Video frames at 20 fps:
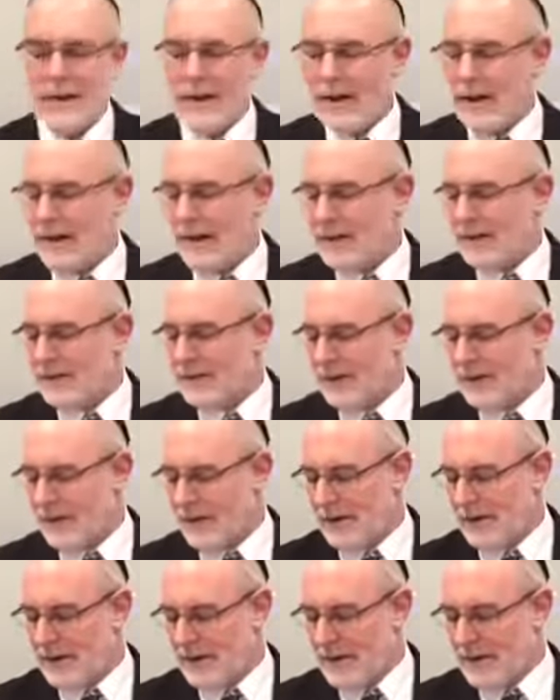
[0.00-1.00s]
And
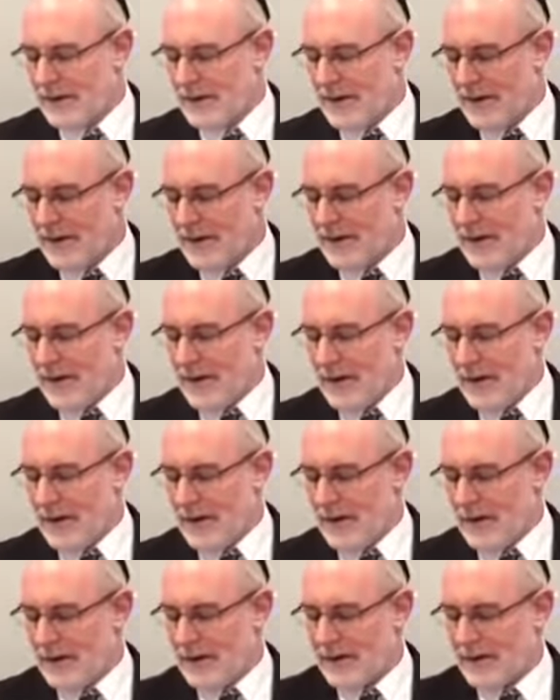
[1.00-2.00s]
uh,
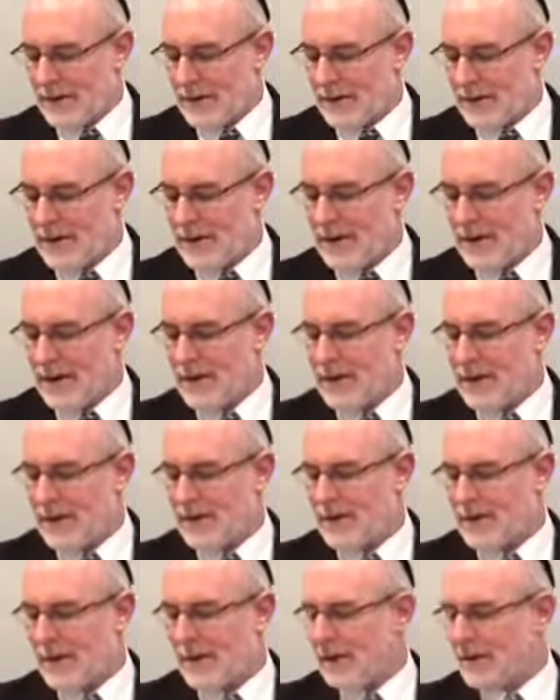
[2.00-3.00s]
anyways, he
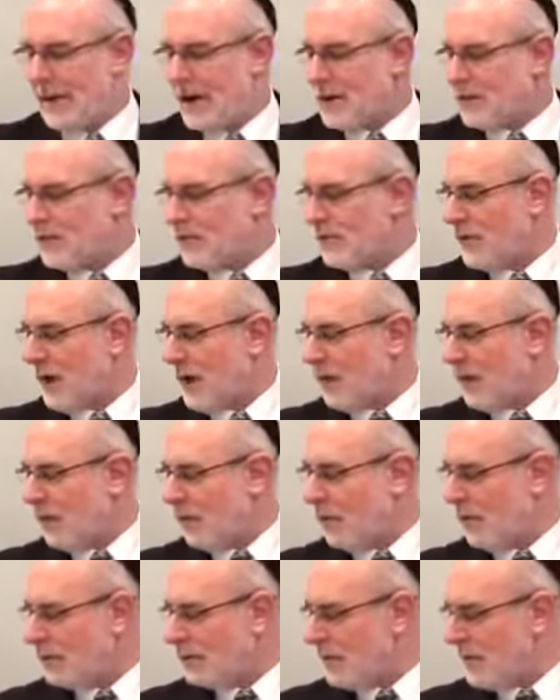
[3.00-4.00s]
as Eliashib got
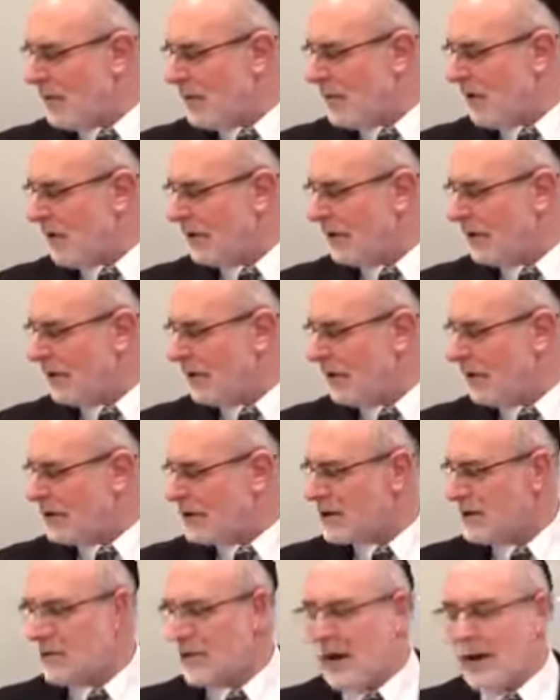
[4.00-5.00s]
older, Rabbi the
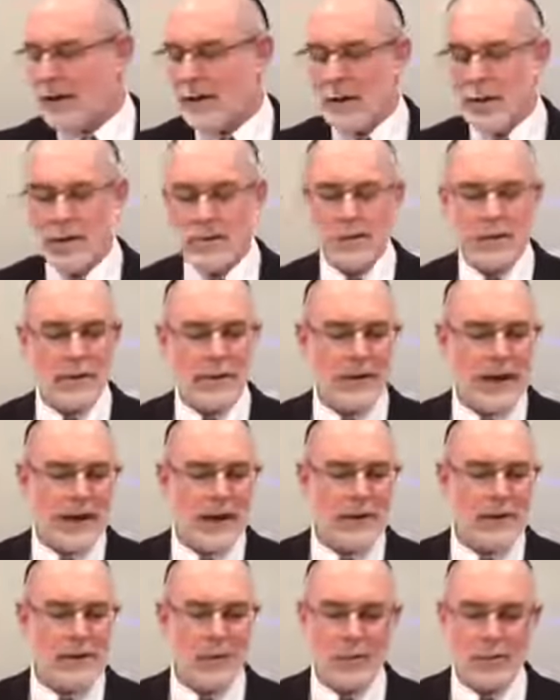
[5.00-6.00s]
Leshem got older.
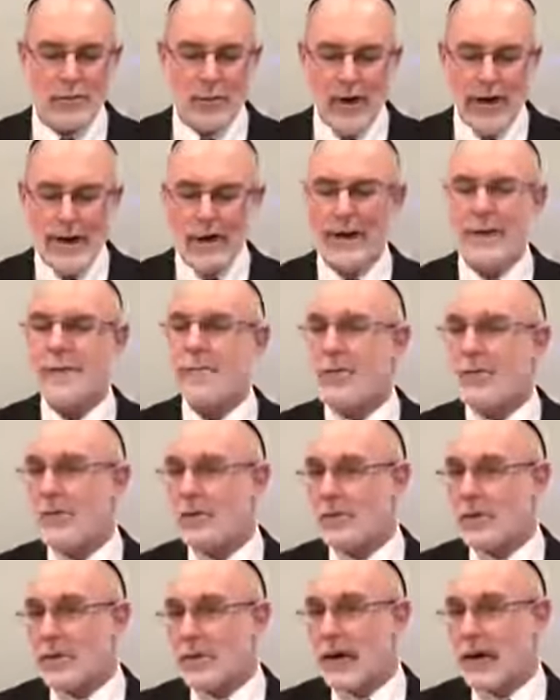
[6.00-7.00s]
Okay, he couldn't write anymore,
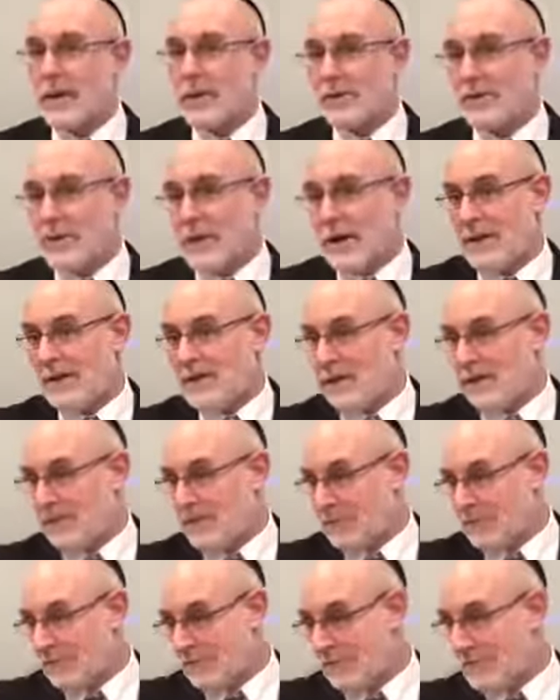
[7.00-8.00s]
so he had his
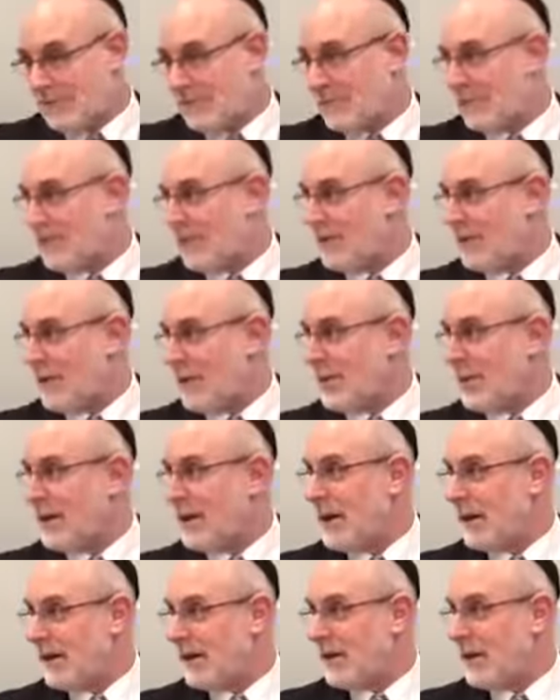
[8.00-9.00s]
grandson,
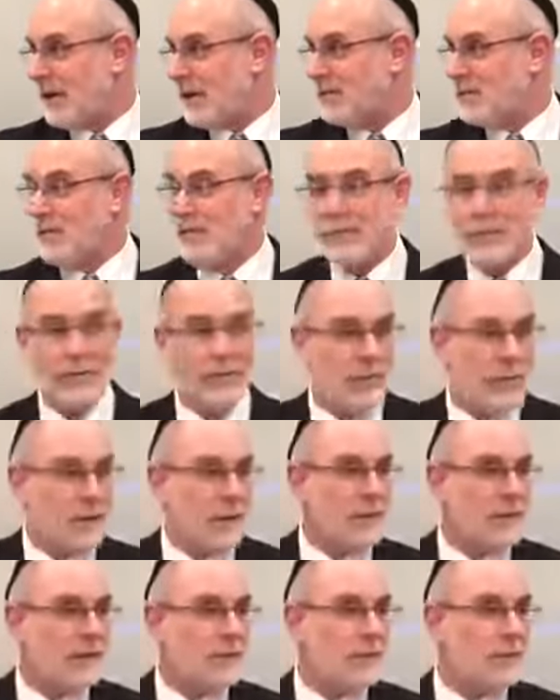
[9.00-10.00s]
Rabbi Eliashib,
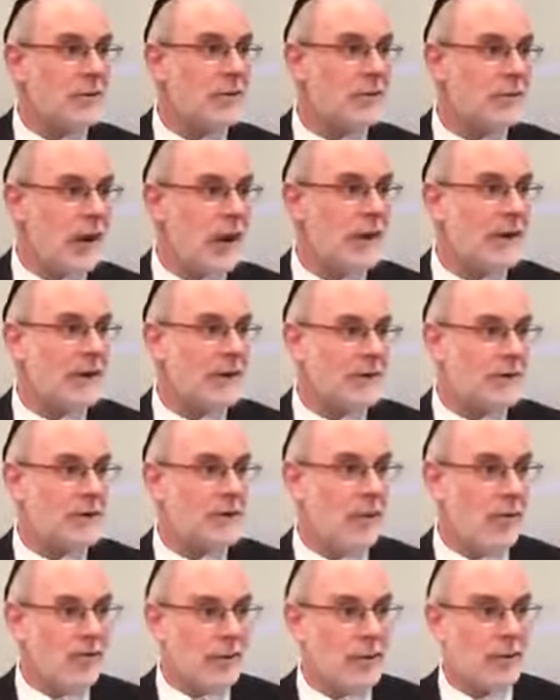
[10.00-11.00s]
do his writings
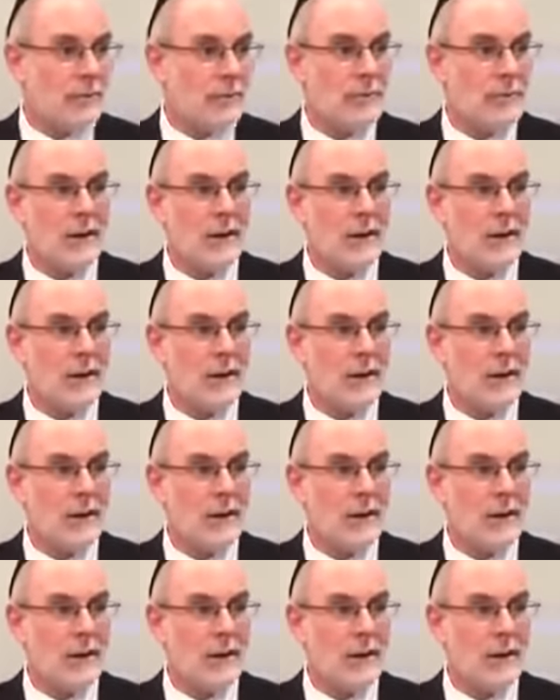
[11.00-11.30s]
for him.